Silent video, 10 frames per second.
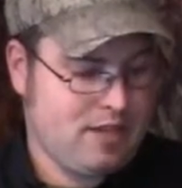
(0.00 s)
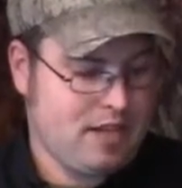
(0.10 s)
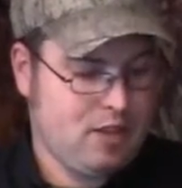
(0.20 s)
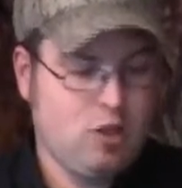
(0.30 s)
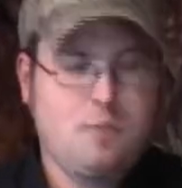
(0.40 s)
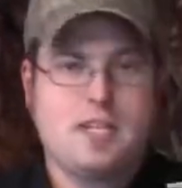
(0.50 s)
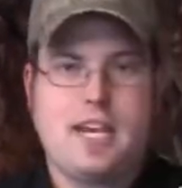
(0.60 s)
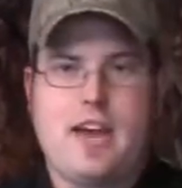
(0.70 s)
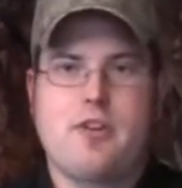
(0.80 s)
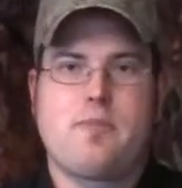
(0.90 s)
can loop
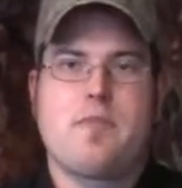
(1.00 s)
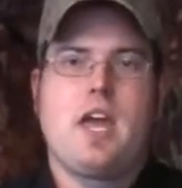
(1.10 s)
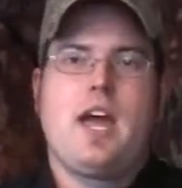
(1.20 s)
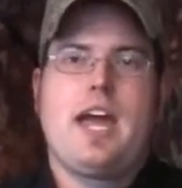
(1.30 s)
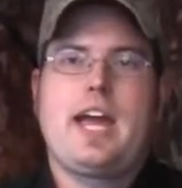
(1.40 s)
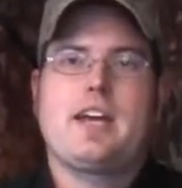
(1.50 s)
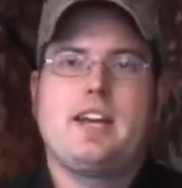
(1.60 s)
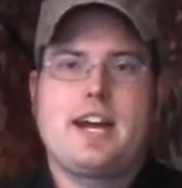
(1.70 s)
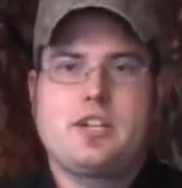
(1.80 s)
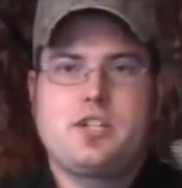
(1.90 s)
together and
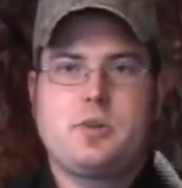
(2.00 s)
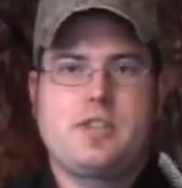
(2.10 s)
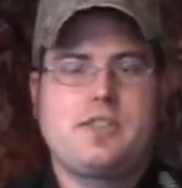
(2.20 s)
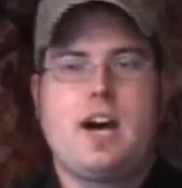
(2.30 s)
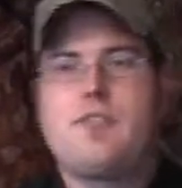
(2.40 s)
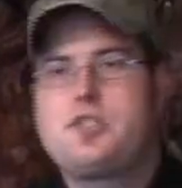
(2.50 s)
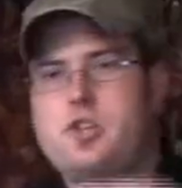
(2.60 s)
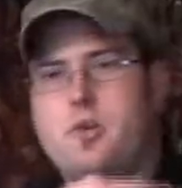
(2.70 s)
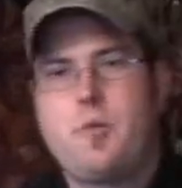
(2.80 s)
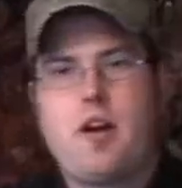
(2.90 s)
connect it to itself, so
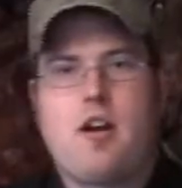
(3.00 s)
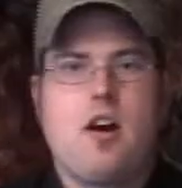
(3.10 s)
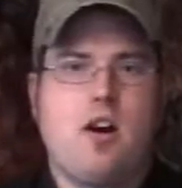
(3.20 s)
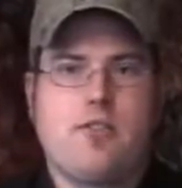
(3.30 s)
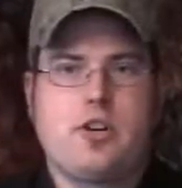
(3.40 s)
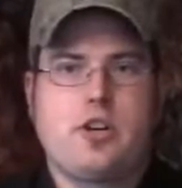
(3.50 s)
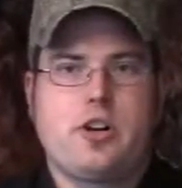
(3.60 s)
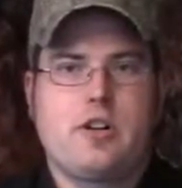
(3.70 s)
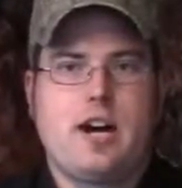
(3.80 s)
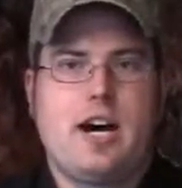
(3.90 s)
you can wear it over
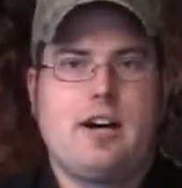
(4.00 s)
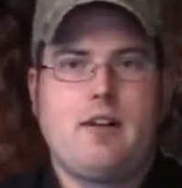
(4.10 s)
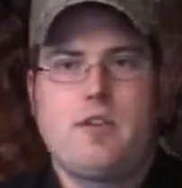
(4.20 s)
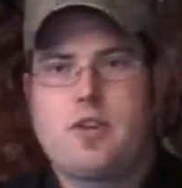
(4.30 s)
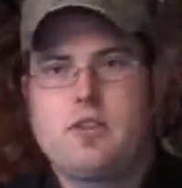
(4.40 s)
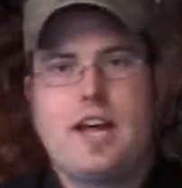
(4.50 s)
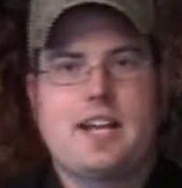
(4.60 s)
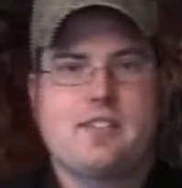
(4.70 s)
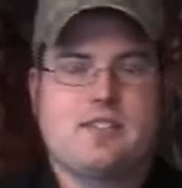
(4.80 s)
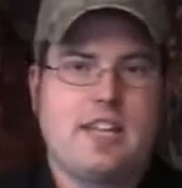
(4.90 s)
your
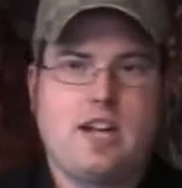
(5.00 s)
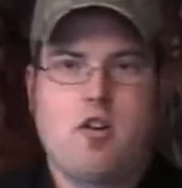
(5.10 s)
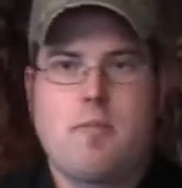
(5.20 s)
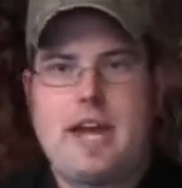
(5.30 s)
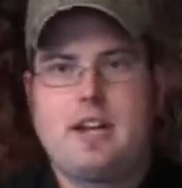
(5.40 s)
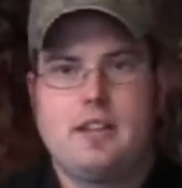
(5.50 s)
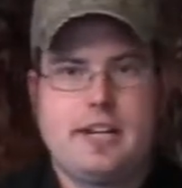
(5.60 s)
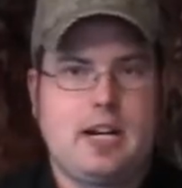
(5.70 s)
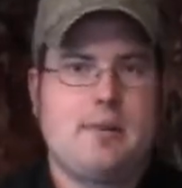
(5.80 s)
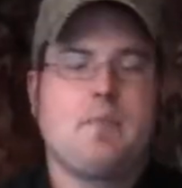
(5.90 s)
like a sling or a
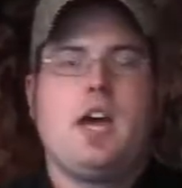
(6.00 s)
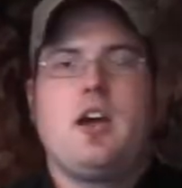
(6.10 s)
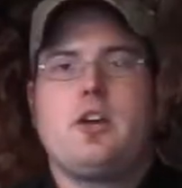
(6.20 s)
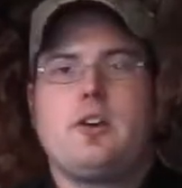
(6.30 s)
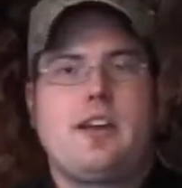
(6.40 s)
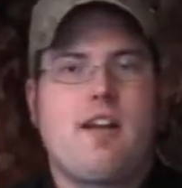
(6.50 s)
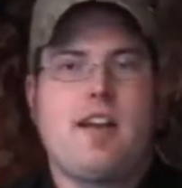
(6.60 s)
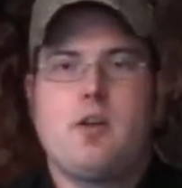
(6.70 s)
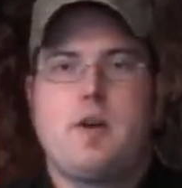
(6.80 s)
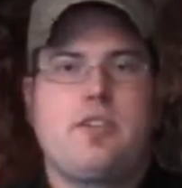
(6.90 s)
bandolier. You can
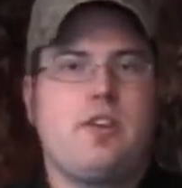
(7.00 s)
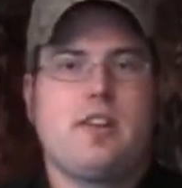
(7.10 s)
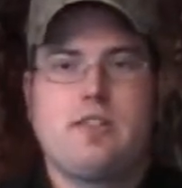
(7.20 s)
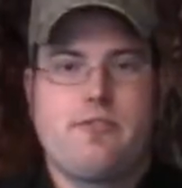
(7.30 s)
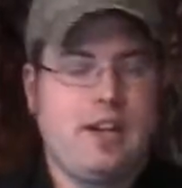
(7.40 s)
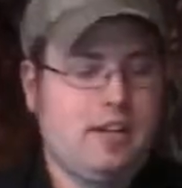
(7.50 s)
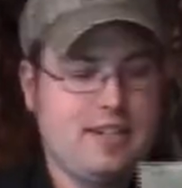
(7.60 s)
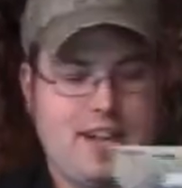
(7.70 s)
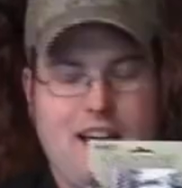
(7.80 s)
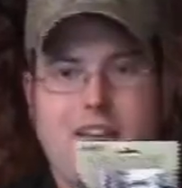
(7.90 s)
carry it with you into the
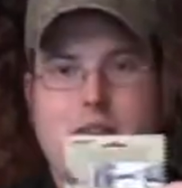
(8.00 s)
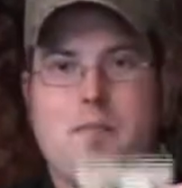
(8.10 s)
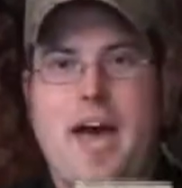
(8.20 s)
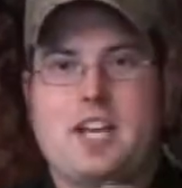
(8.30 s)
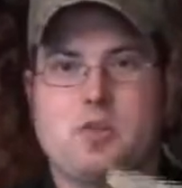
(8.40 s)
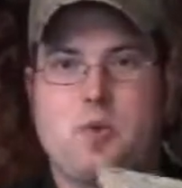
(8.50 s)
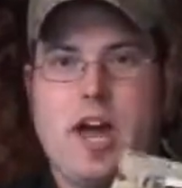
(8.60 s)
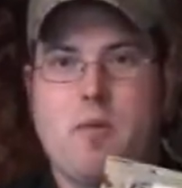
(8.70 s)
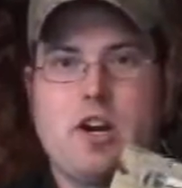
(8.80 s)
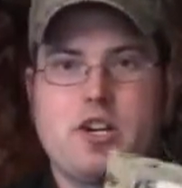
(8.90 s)
field. It packs away.
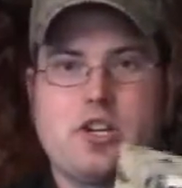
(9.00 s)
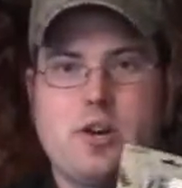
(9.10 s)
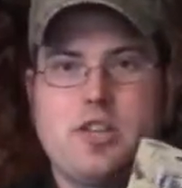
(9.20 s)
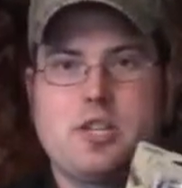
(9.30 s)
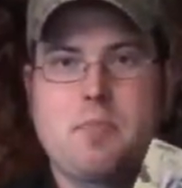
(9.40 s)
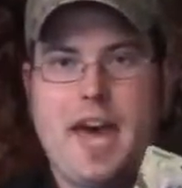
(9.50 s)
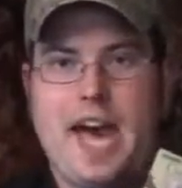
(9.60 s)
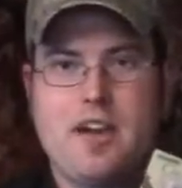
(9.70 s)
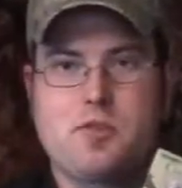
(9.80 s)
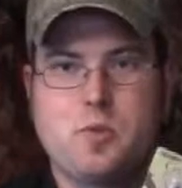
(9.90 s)
I wanted to show you this
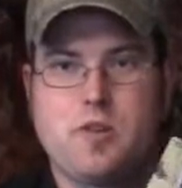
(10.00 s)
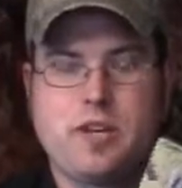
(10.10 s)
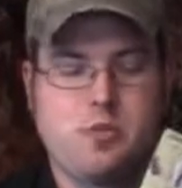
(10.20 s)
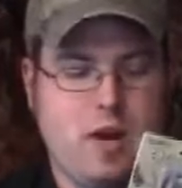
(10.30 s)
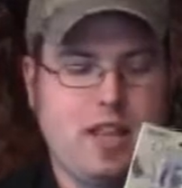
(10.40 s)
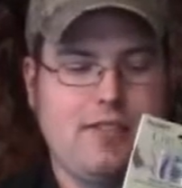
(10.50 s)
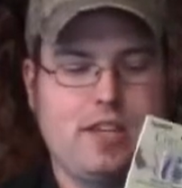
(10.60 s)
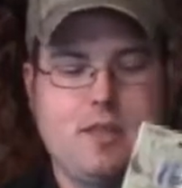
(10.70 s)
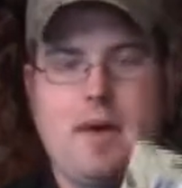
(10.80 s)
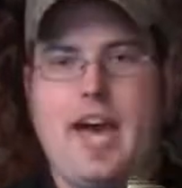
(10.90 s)
pack. It's one reason why I left
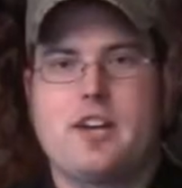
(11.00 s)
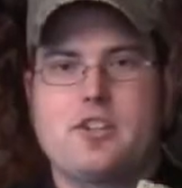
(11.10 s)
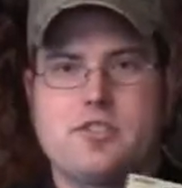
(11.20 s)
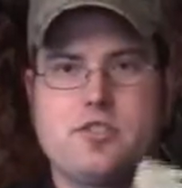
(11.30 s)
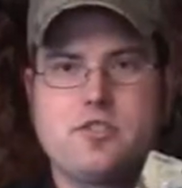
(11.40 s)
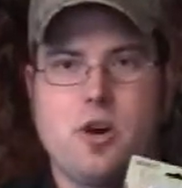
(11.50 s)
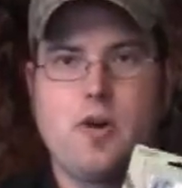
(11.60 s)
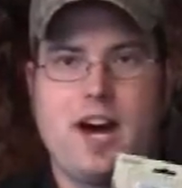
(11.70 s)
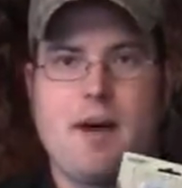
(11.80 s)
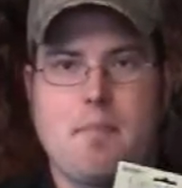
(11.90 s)
it in the package, because it's so
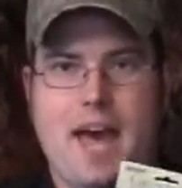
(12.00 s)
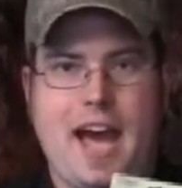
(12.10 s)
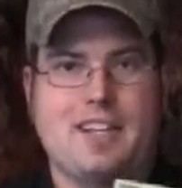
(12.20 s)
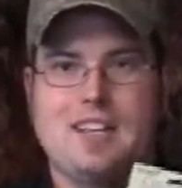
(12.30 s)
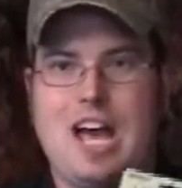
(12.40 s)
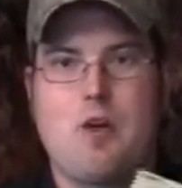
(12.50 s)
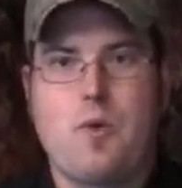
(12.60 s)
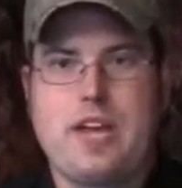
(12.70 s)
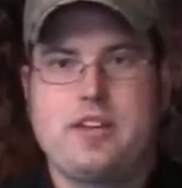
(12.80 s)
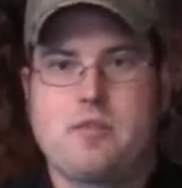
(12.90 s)
compact and
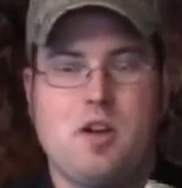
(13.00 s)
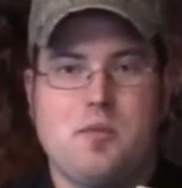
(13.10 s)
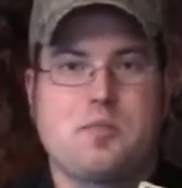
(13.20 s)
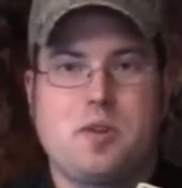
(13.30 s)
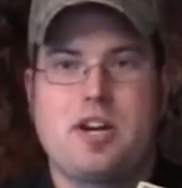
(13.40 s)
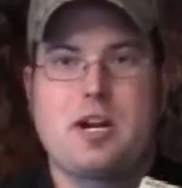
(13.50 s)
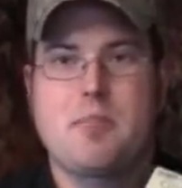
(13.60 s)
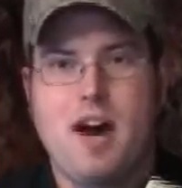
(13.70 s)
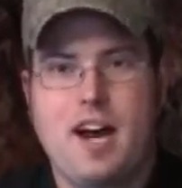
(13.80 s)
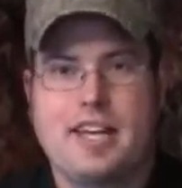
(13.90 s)
lightweight, you could almost put it in your
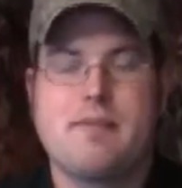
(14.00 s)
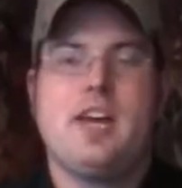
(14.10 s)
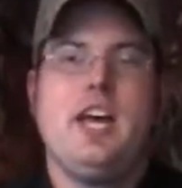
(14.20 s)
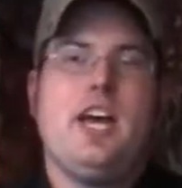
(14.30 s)
pocket.